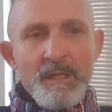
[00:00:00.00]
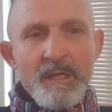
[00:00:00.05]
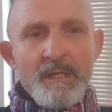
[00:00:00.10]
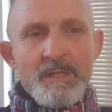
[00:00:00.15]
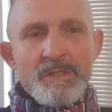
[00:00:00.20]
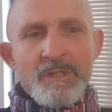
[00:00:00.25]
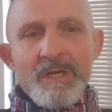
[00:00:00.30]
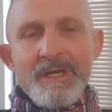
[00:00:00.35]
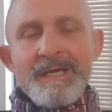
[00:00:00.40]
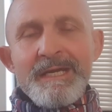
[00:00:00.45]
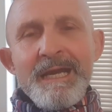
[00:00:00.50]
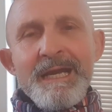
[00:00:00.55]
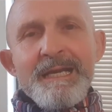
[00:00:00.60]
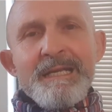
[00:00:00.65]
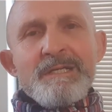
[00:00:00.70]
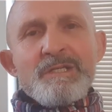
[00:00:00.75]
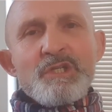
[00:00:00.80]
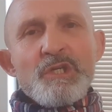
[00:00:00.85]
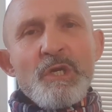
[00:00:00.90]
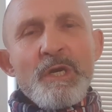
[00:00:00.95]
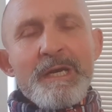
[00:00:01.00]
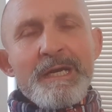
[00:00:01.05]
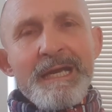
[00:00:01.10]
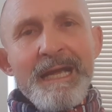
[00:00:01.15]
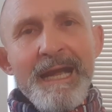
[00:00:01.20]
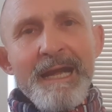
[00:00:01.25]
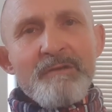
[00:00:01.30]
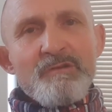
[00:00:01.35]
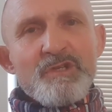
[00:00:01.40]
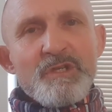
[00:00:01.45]
So get into
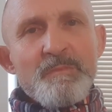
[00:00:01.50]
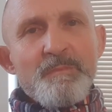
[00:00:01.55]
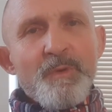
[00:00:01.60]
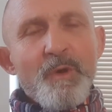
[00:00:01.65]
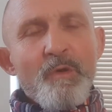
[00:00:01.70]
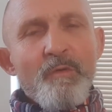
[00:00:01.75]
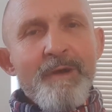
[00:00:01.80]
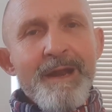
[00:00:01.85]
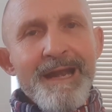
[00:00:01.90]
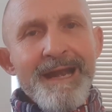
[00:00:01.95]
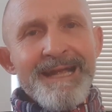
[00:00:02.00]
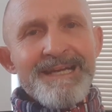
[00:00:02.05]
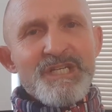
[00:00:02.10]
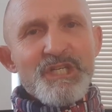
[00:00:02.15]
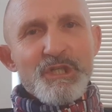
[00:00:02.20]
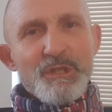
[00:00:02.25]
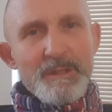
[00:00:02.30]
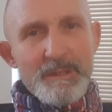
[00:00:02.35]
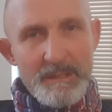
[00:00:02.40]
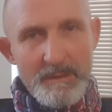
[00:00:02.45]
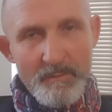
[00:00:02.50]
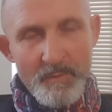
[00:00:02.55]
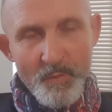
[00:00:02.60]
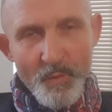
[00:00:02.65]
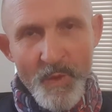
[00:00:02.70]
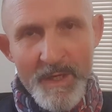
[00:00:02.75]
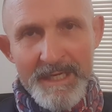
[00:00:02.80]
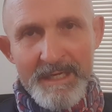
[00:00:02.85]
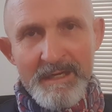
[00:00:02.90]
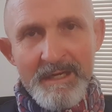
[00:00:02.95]
accountable relationship.
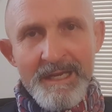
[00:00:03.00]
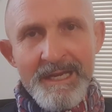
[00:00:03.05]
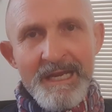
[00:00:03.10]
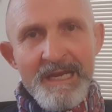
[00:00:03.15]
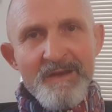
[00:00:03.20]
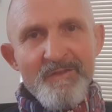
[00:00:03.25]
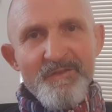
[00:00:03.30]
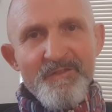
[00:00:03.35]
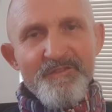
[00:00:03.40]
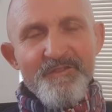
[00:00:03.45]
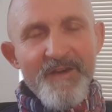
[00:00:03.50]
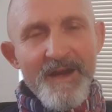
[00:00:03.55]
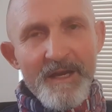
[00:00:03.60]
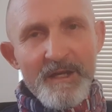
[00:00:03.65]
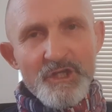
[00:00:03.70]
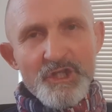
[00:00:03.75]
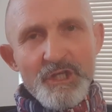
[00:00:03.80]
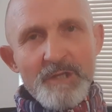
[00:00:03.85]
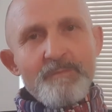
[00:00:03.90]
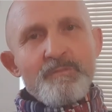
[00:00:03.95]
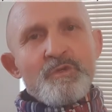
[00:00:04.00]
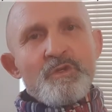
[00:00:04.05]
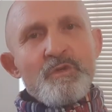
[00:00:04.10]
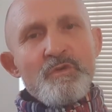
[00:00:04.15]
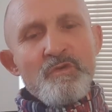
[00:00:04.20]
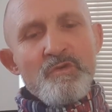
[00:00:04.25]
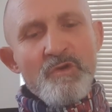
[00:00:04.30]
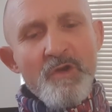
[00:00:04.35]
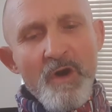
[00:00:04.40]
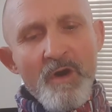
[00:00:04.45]
We need fellowship. Do
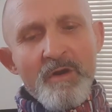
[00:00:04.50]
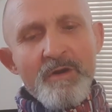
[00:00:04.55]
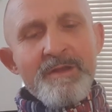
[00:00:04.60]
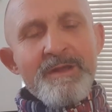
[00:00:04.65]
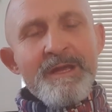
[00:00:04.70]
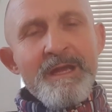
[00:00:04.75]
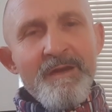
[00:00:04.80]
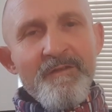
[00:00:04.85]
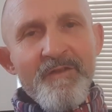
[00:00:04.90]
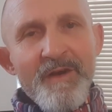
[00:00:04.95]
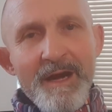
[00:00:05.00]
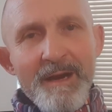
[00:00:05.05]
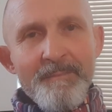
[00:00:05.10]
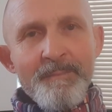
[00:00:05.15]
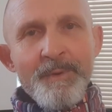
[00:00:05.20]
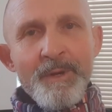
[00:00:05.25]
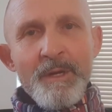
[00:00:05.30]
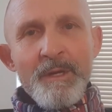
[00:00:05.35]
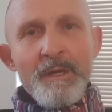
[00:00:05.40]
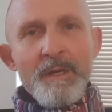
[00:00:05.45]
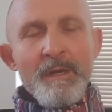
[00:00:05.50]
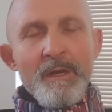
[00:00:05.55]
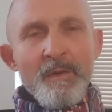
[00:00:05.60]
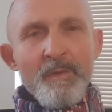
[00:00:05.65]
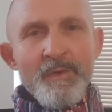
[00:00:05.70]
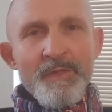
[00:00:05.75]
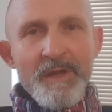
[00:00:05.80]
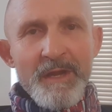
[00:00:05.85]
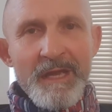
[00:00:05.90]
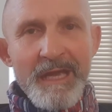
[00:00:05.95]
not give up
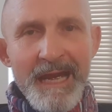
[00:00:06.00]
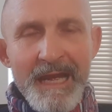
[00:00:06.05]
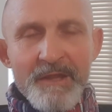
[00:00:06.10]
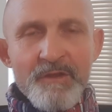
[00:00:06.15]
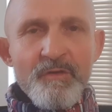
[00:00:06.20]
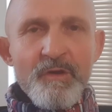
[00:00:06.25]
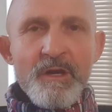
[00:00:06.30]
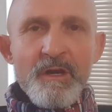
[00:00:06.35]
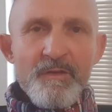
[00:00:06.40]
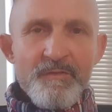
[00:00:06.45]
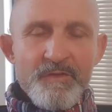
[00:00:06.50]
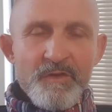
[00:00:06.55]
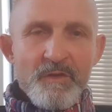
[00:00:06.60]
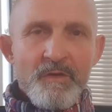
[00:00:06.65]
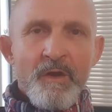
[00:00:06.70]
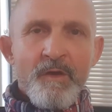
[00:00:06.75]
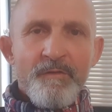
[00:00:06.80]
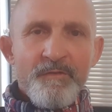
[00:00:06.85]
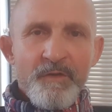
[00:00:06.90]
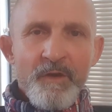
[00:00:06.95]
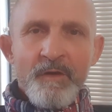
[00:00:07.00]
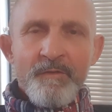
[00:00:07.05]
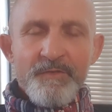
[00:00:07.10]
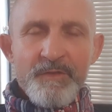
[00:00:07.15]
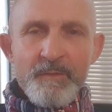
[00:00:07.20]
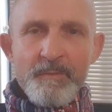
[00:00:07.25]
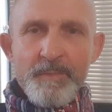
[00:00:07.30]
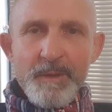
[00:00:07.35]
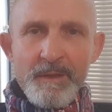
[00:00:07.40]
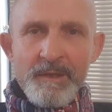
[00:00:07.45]
with the gathering of the, of, of
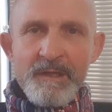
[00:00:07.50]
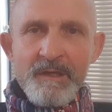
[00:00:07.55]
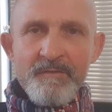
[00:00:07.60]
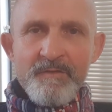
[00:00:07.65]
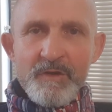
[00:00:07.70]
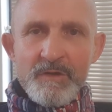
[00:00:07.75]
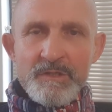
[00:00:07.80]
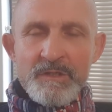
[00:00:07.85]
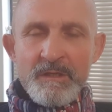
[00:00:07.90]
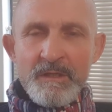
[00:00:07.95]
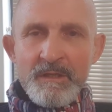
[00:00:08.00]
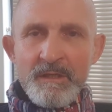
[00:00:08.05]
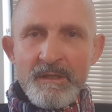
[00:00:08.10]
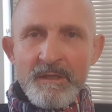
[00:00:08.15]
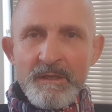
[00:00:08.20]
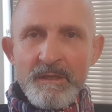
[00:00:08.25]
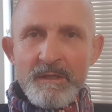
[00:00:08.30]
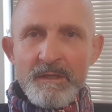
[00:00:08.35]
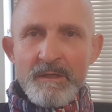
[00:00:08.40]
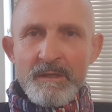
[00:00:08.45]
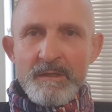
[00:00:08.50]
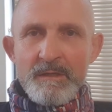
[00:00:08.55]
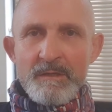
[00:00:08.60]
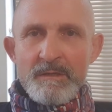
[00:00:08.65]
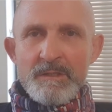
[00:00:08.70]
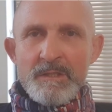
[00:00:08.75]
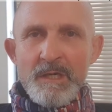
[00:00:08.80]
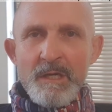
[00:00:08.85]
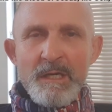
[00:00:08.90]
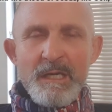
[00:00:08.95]
the believers.
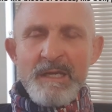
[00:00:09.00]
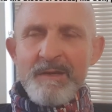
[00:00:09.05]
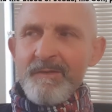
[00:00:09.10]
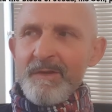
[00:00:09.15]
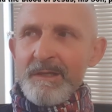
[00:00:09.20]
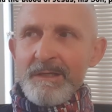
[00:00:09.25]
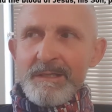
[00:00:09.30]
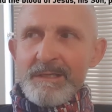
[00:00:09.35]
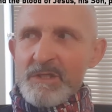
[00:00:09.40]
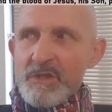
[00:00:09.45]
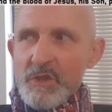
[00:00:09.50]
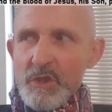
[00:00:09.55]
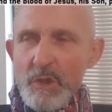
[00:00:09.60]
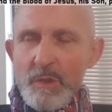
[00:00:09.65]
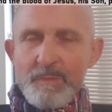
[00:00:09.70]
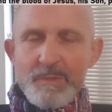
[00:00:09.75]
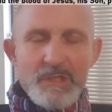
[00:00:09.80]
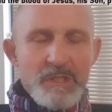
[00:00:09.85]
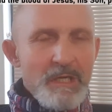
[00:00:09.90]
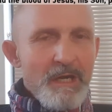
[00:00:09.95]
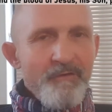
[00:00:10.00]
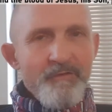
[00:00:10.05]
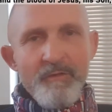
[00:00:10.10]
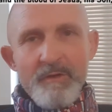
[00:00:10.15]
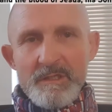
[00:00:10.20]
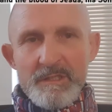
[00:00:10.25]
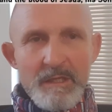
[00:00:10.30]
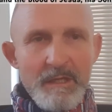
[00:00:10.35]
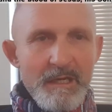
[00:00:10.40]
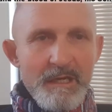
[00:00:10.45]
So even in this Zoom stuff,
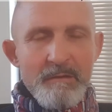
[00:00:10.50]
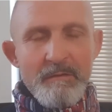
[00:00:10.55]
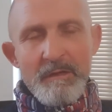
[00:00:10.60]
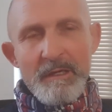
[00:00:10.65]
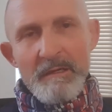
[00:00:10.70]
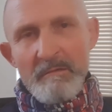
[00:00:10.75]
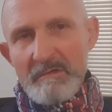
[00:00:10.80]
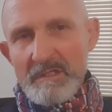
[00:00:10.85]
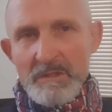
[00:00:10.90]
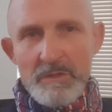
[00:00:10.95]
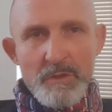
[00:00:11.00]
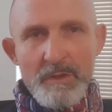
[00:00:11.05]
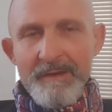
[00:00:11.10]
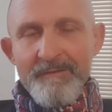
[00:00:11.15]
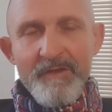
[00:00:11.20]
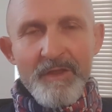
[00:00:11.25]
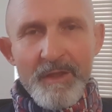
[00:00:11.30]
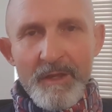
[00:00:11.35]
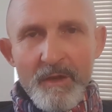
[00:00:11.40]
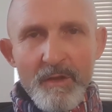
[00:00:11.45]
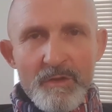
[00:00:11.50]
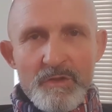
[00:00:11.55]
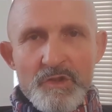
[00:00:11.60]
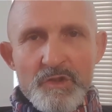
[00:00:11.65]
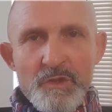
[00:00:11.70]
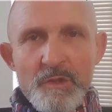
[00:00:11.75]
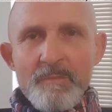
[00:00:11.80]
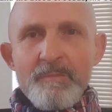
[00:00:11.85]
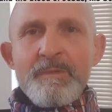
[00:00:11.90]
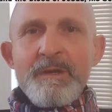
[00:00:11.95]
which ah, oh, we just do everything on
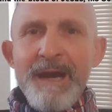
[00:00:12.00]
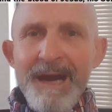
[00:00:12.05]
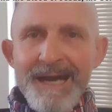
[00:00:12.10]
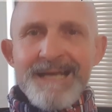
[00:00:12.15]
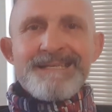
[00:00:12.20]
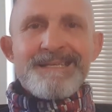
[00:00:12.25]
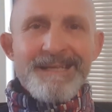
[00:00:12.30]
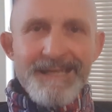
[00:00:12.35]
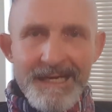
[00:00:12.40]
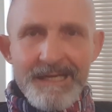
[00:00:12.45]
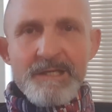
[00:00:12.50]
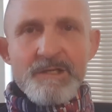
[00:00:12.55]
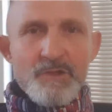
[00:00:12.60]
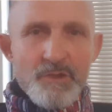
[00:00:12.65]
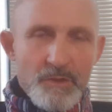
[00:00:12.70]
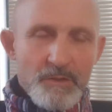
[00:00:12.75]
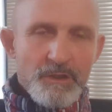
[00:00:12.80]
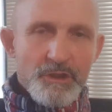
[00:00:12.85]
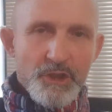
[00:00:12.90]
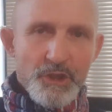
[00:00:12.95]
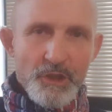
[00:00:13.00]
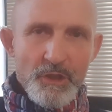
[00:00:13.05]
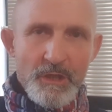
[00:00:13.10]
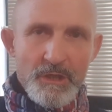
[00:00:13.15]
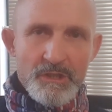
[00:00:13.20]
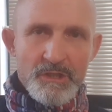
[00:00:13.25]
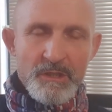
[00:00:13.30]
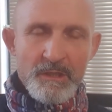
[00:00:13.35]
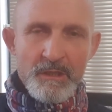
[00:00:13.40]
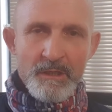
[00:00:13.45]
Zoom. Guys, get into a
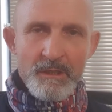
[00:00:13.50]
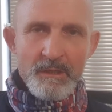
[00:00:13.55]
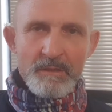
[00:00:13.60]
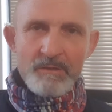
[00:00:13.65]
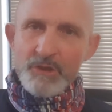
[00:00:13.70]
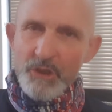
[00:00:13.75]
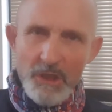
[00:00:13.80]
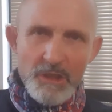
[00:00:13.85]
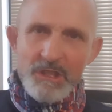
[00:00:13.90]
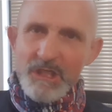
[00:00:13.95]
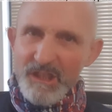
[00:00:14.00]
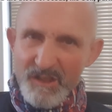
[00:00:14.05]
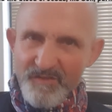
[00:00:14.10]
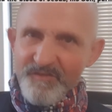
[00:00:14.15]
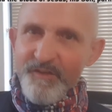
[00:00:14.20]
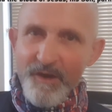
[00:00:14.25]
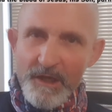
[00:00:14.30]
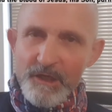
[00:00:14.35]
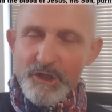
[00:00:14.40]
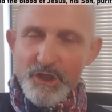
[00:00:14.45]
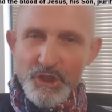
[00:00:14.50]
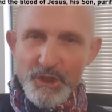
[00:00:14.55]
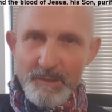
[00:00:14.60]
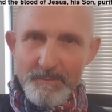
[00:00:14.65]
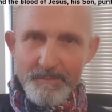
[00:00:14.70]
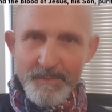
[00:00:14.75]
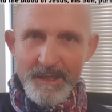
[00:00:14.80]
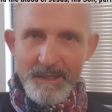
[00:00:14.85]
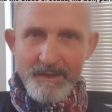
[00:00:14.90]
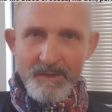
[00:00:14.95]
church. Church is
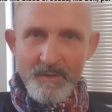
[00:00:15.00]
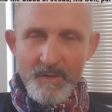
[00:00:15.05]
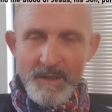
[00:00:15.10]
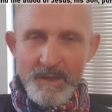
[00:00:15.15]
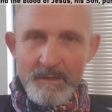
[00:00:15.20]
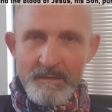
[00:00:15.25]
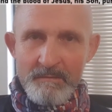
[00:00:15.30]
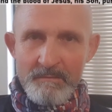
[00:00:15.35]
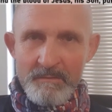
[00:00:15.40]
fellowship, by the way.